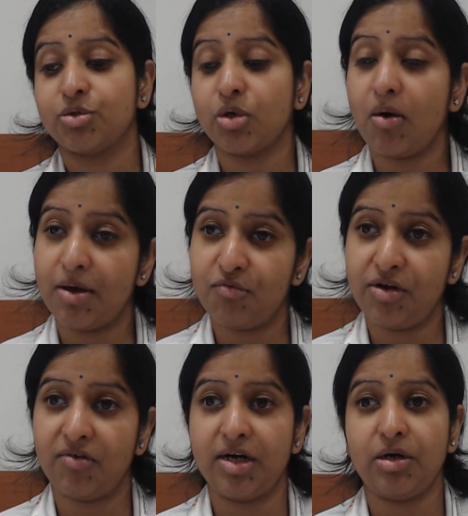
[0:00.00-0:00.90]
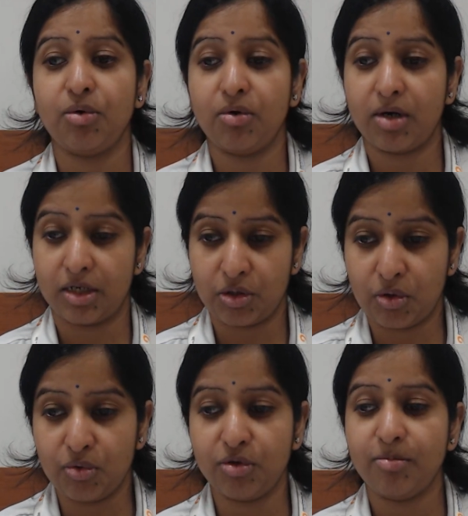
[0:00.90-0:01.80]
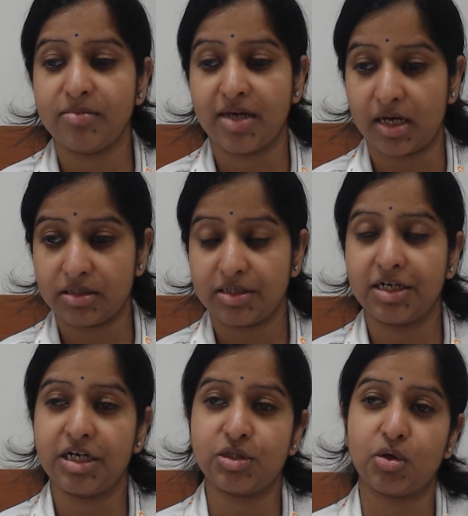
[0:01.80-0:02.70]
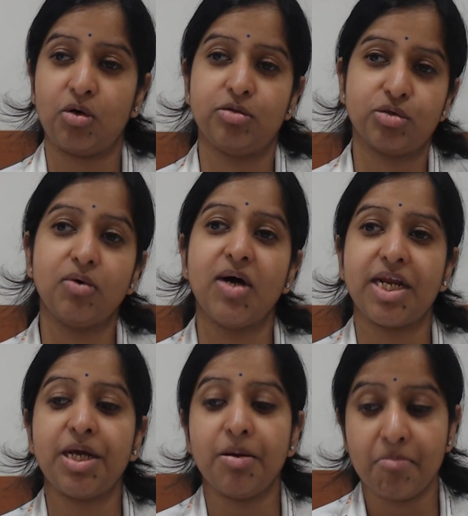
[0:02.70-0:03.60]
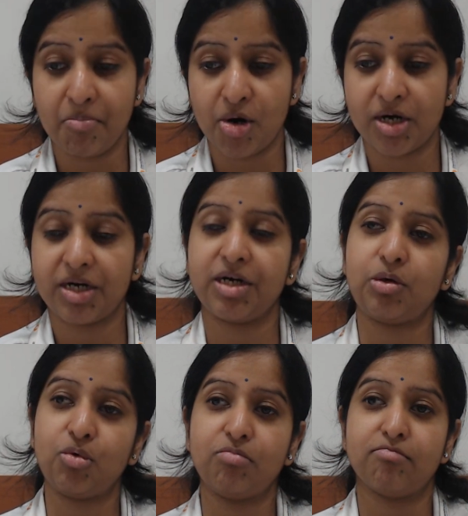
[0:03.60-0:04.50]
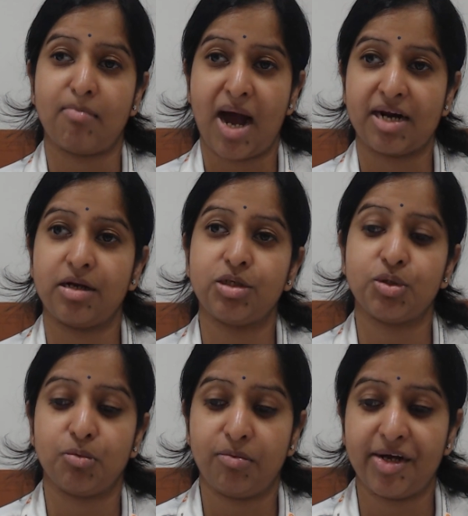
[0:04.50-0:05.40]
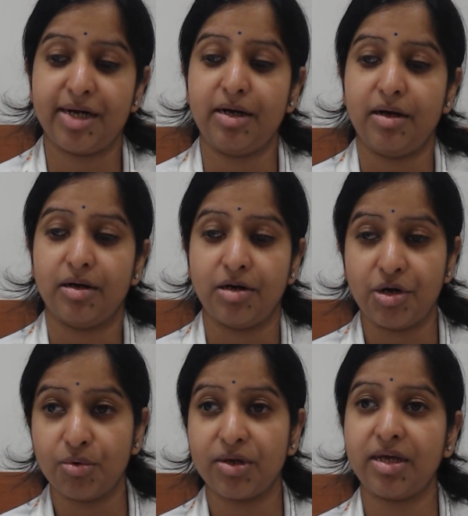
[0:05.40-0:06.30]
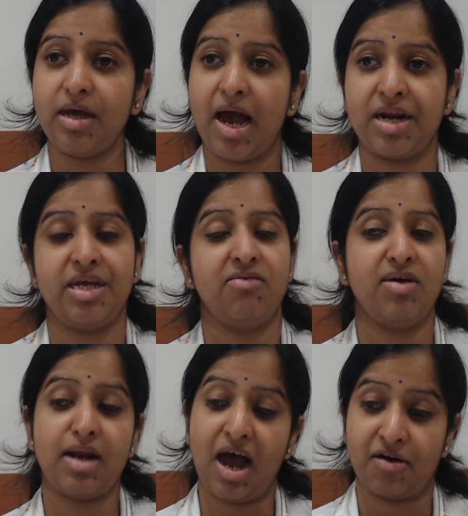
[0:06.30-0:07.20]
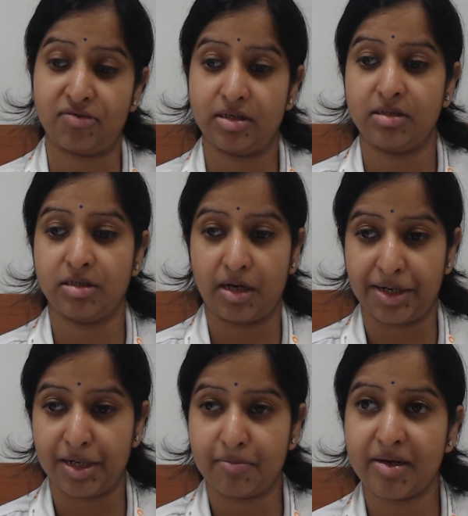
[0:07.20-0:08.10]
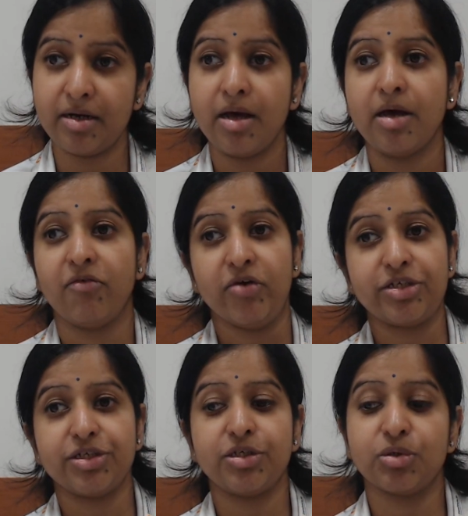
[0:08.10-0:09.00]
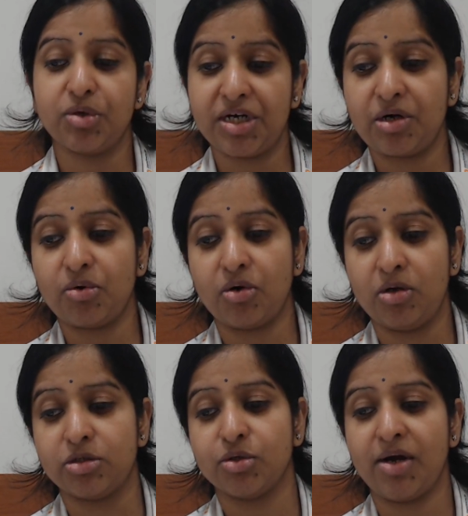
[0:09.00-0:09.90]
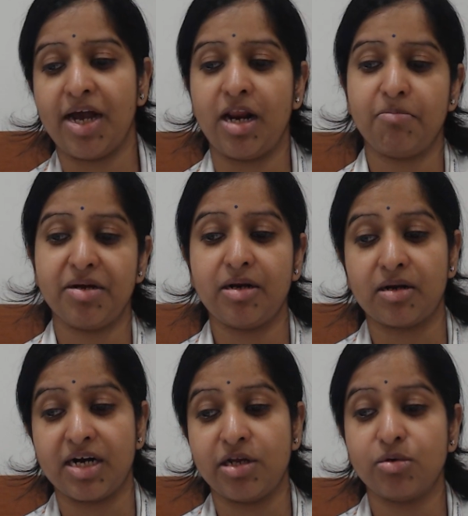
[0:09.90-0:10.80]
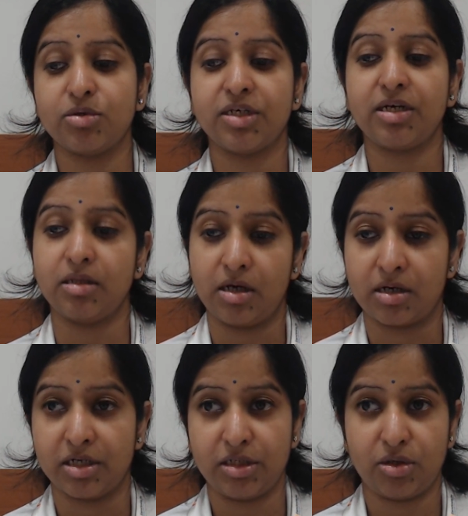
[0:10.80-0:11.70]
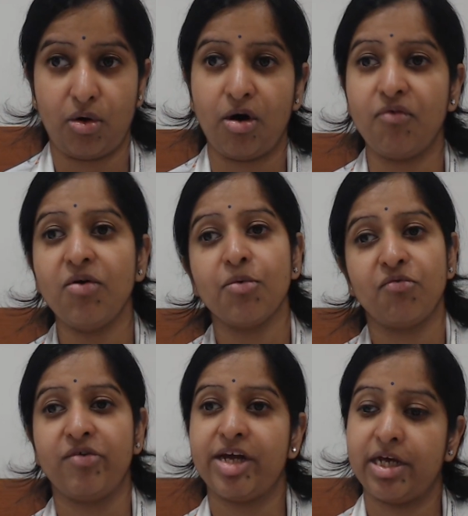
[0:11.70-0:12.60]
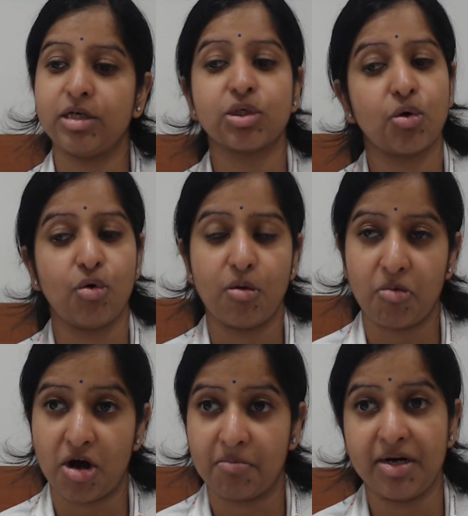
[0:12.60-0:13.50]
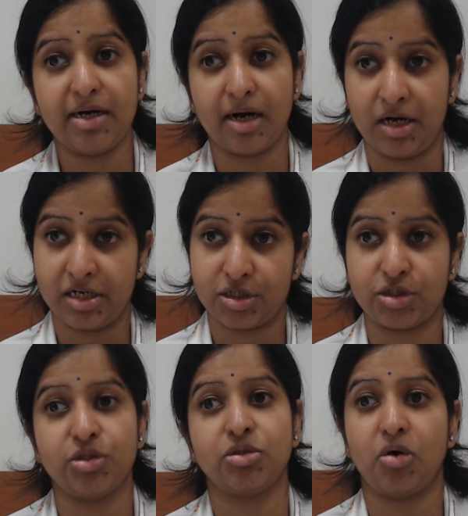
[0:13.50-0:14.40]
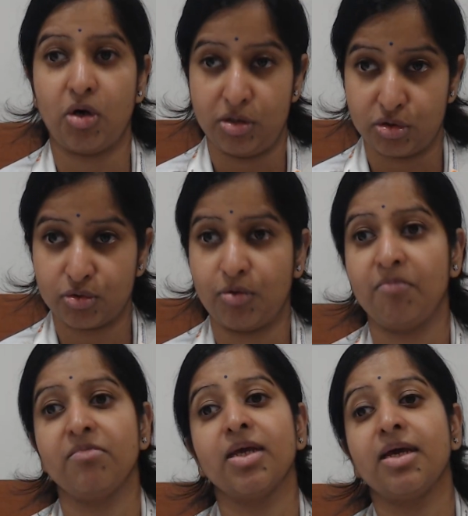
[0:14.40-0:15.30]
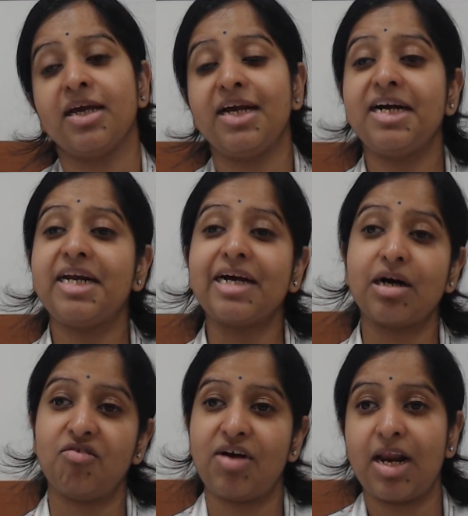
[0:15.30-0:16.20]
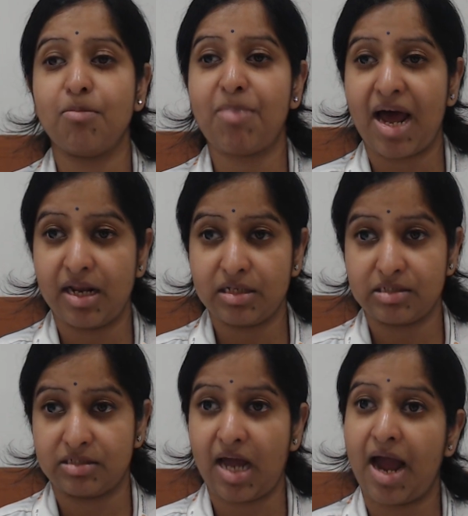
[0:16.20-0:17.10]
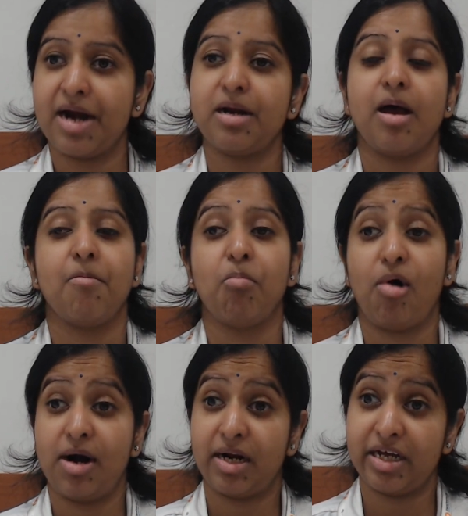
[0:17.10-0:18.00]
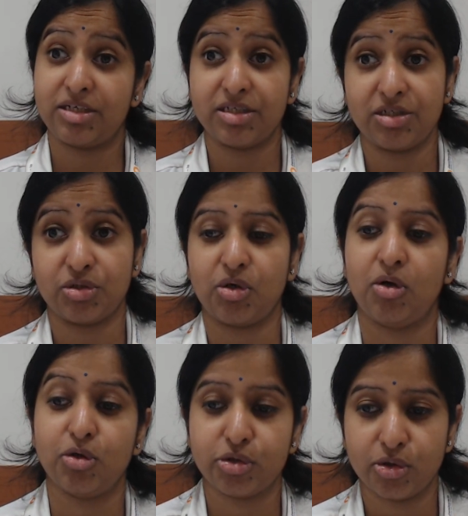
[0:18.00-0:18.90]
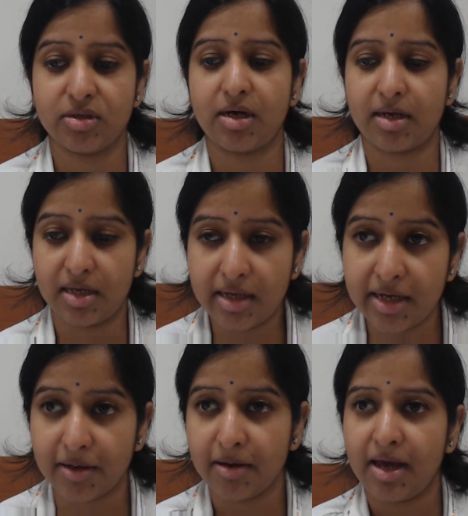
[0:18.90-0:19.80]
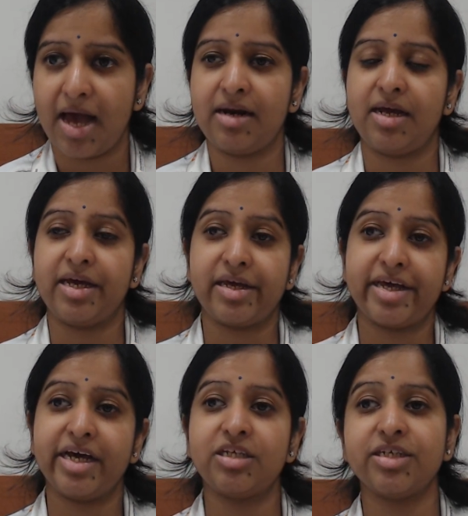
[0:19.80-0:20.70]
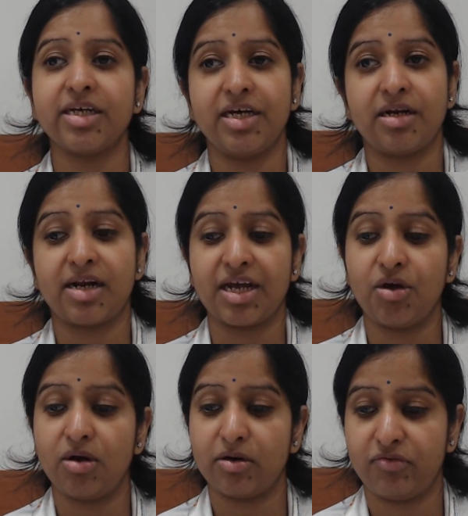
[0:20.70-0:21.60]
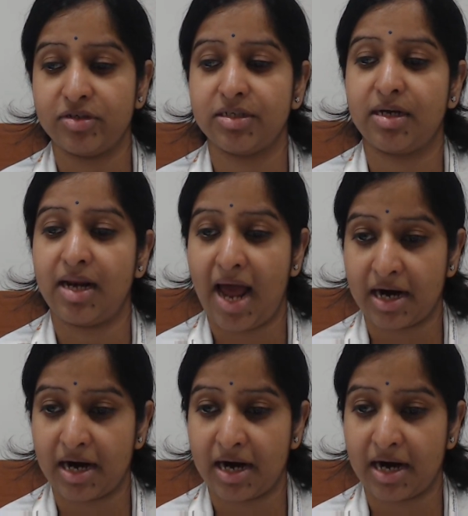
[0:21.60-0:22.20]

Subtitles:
So everyone, to conclude, yes, it is also very important to manage weight during and even after the treatment, which is going to also help in reducing the risk of various comorbid conditions also. Eating a well balanced diet, moderation is also the key, and engaging in regular physical